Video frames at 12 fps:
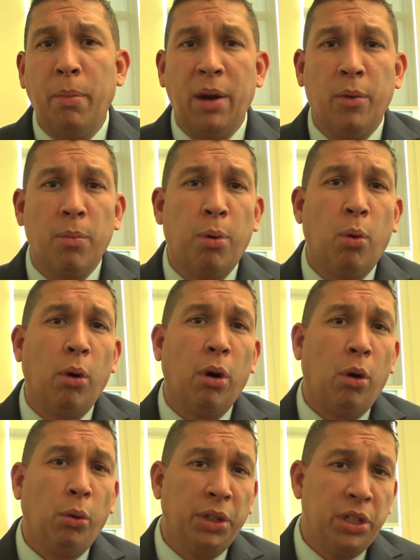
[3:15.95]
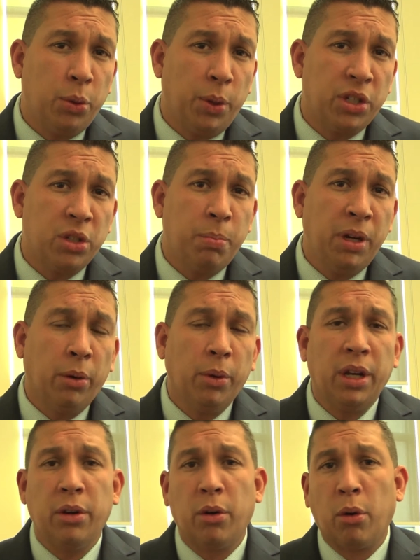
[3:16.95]
may report only to
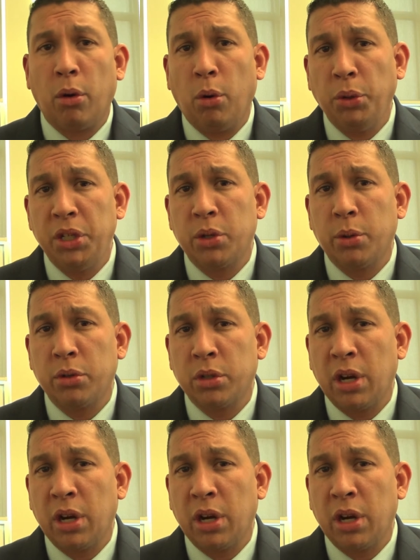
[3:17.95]
Experian or only to